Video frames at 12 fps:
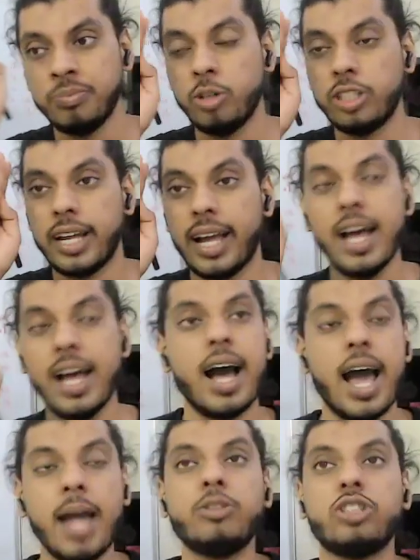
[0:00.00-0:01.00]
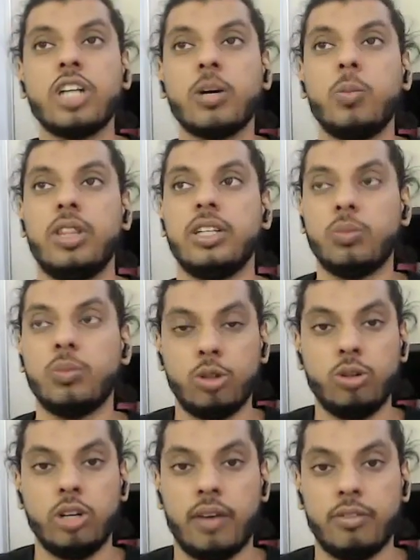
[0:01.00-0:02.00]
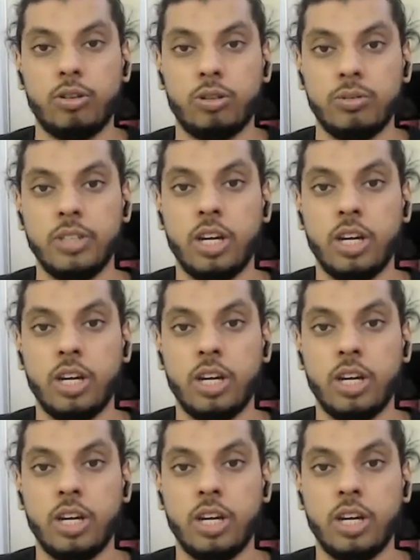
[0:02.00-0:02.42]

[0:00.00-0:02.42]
most like, I'm stuck with this, what do I have to do?